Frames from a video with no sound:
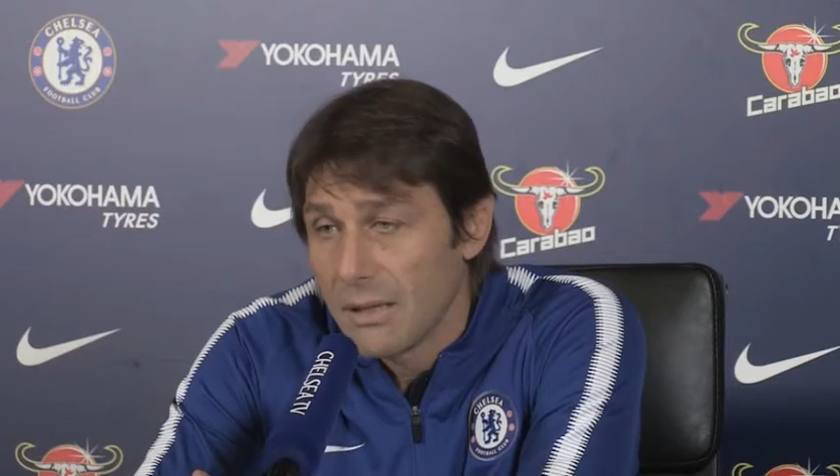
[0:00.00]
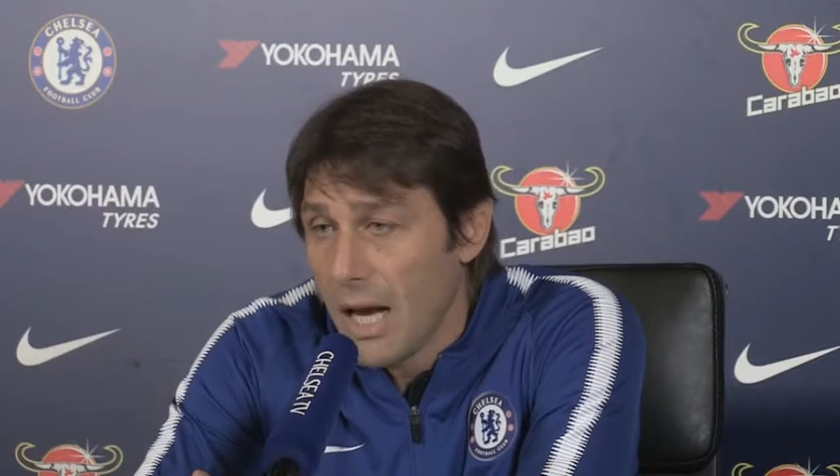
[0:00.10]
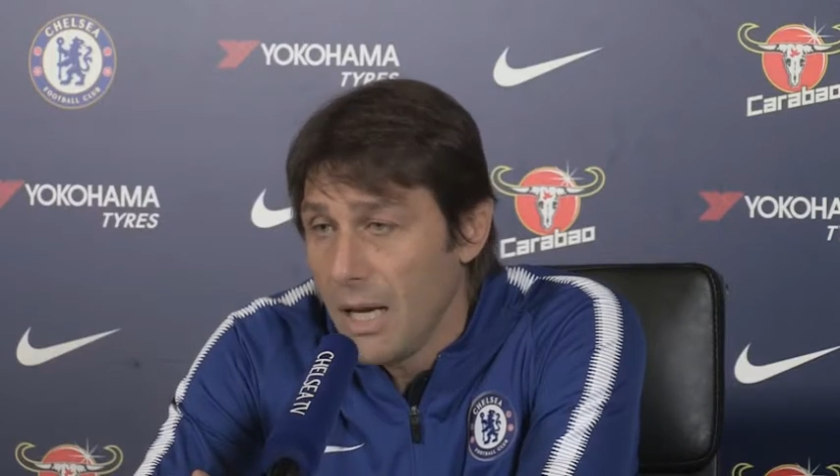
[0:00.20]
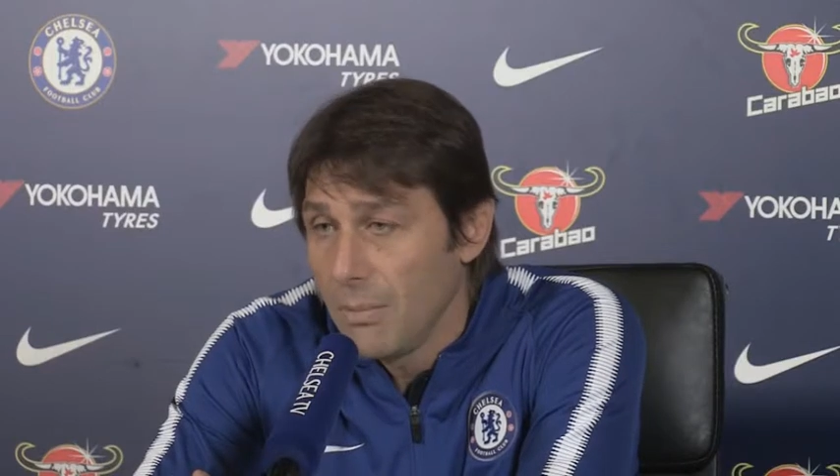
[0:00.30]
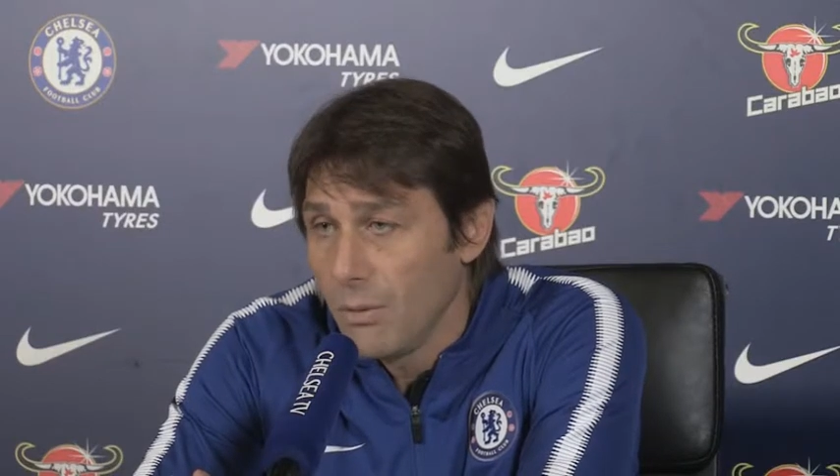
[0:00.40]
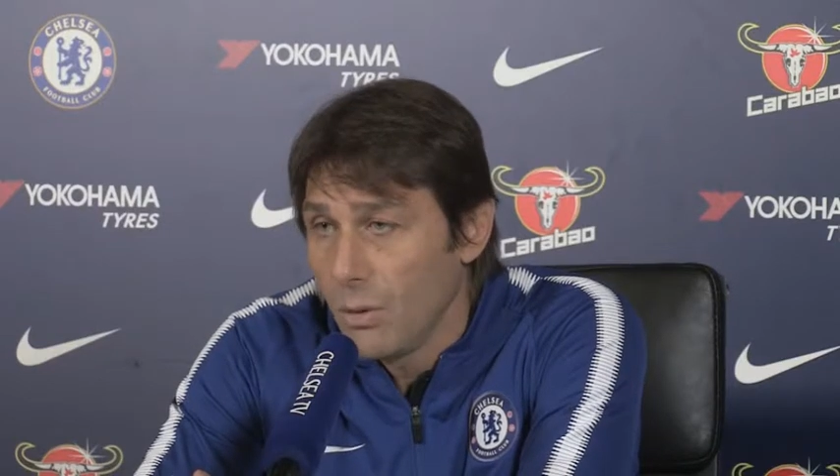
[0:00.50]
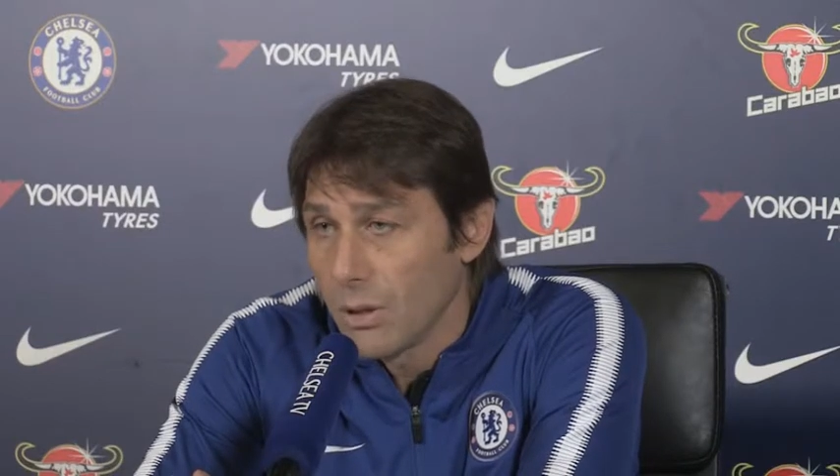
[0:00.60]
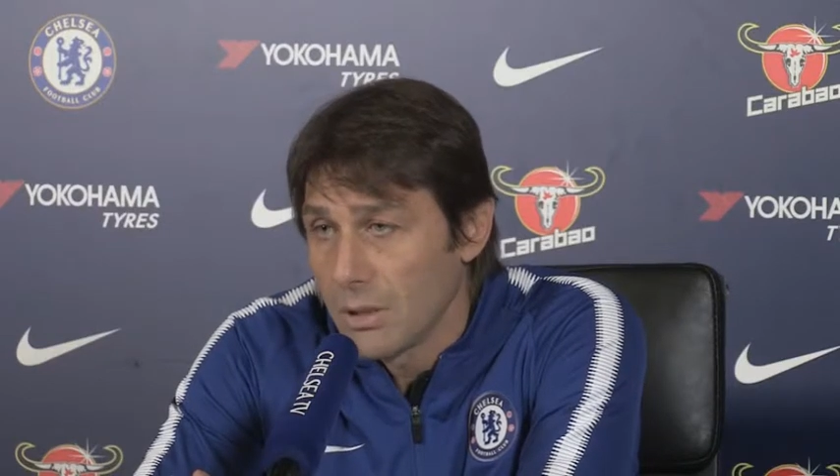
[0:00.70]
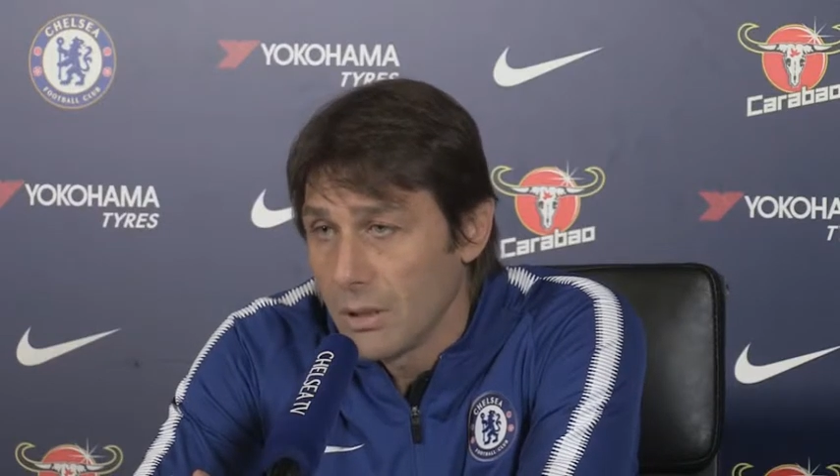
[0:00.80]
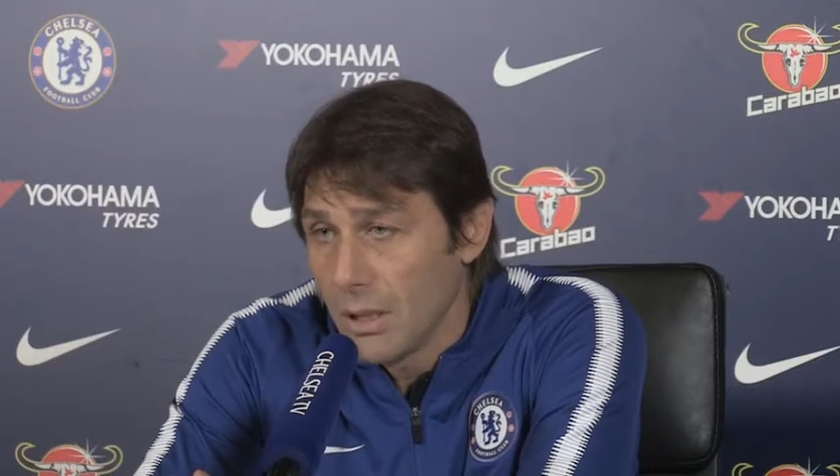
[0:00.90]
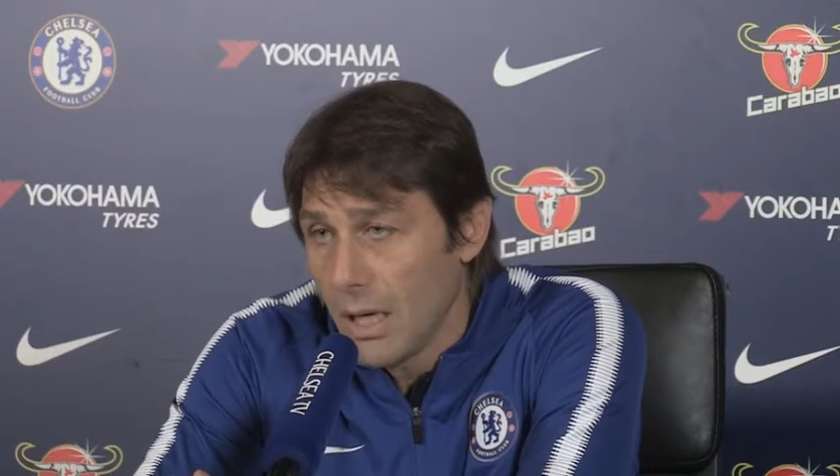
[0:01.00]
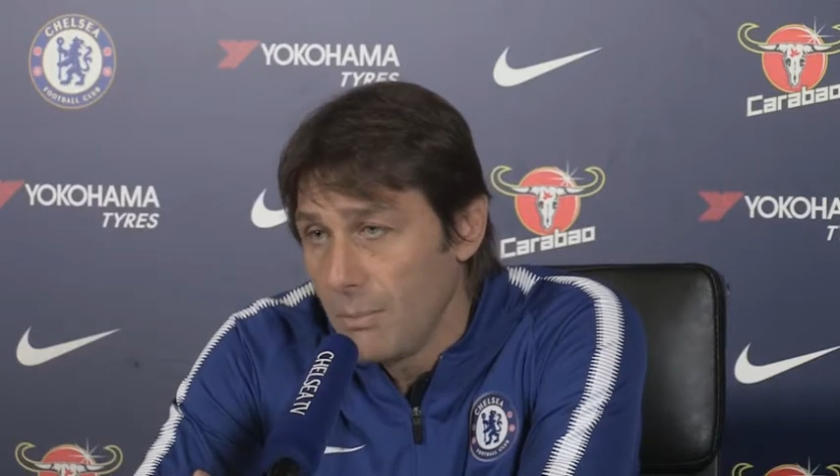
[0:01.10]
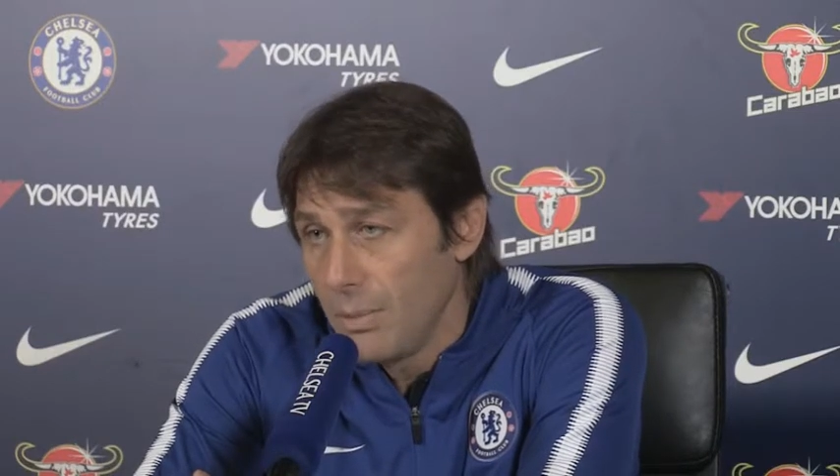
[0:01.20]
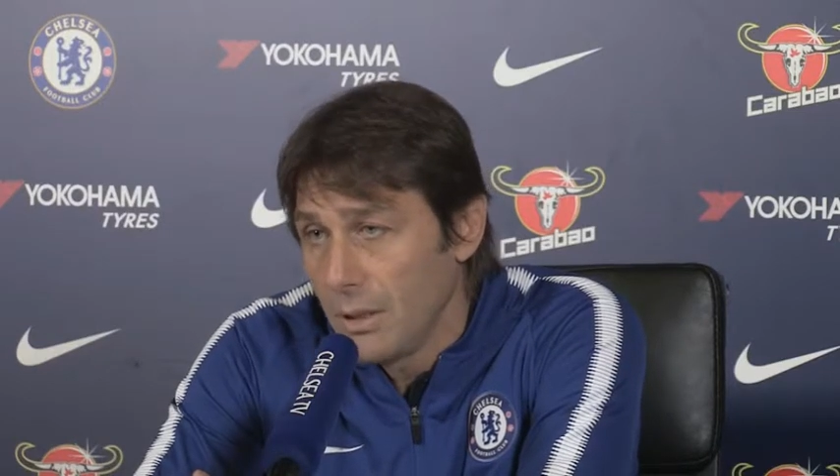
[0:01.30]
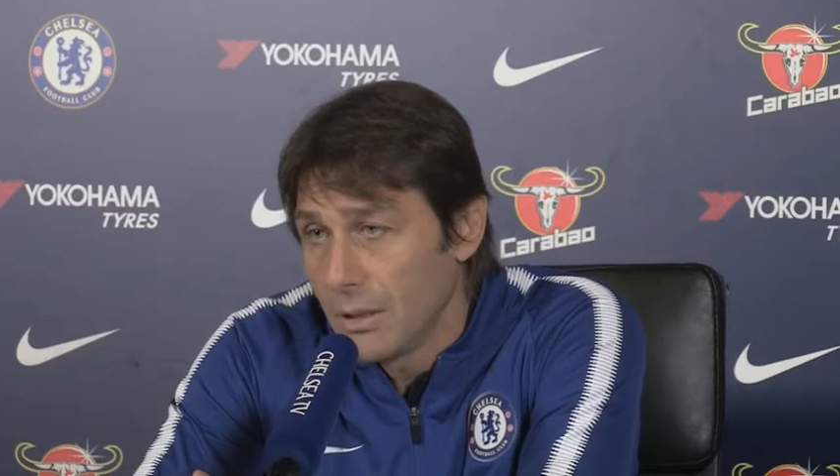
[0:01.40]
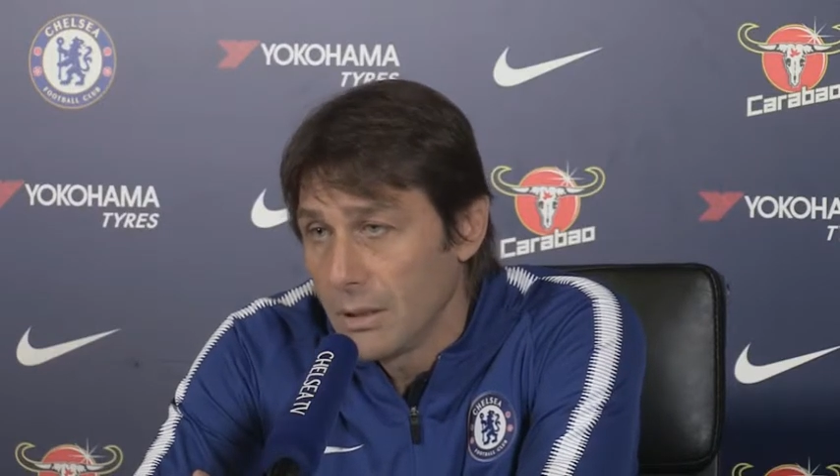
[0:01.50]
time was a bit.